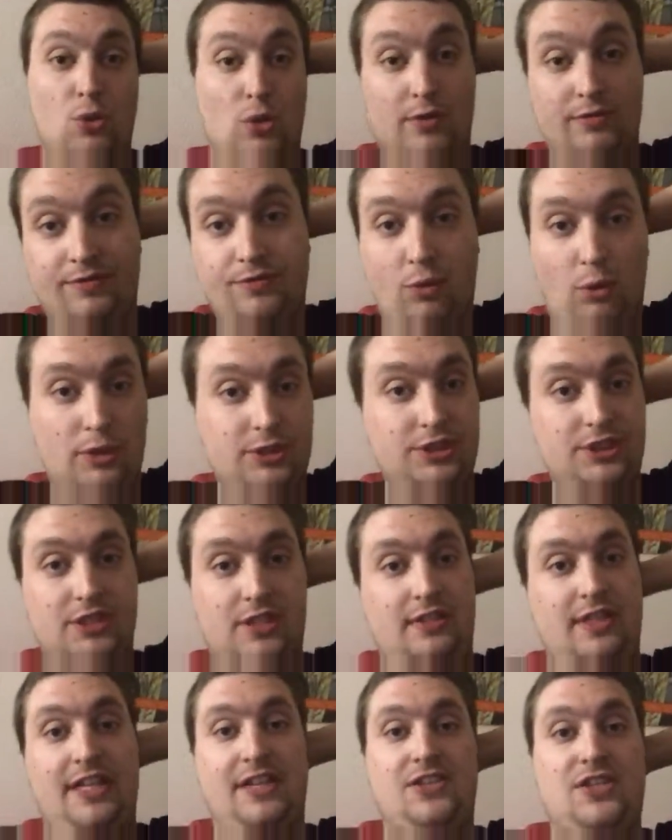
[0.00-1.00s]
who
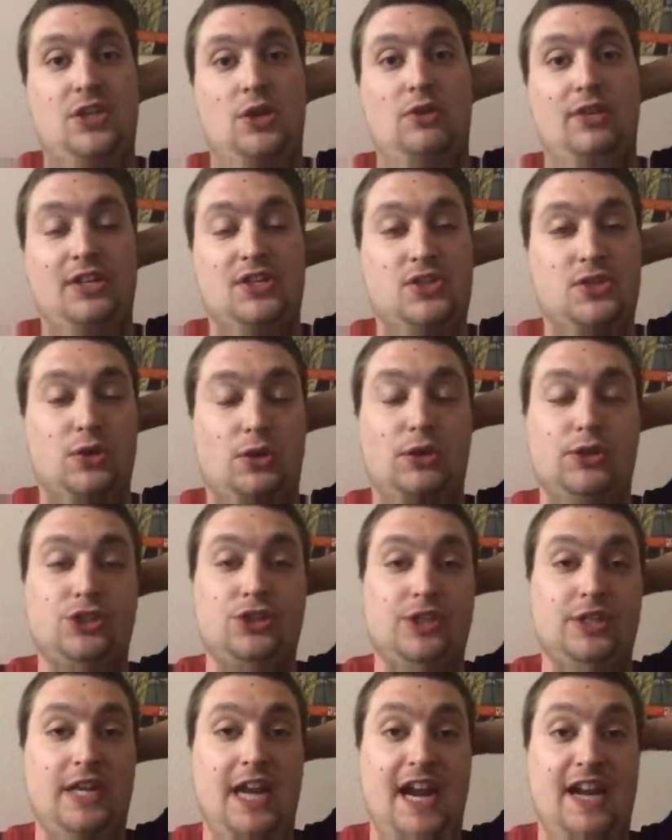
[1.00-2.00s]
unfortunately is the only
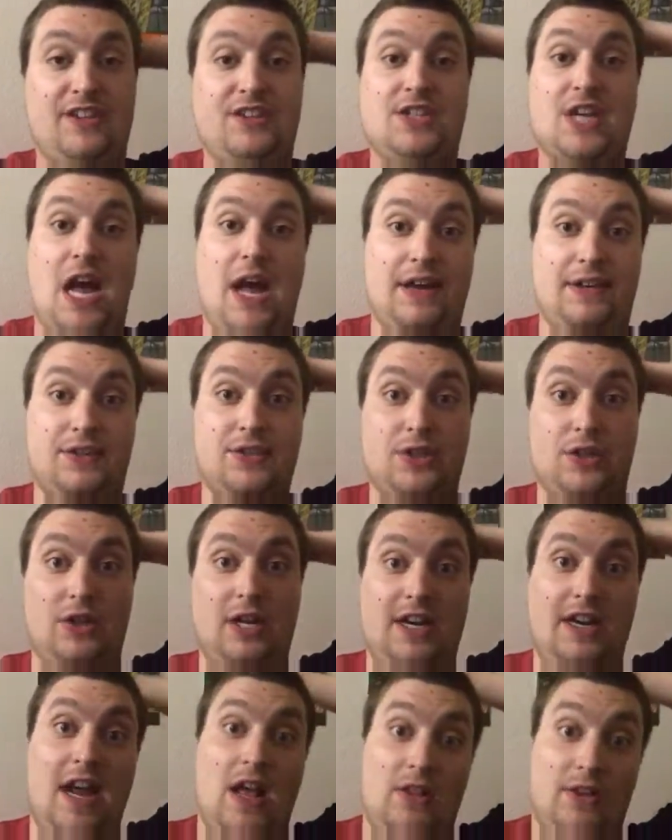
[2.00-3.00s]
surgeon and
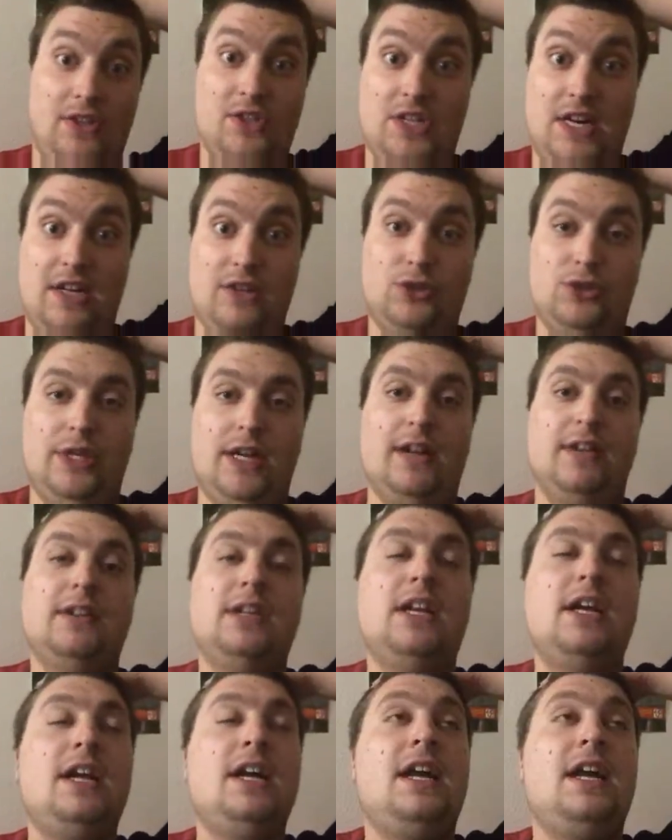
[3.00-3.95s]
doctor in Alexandria.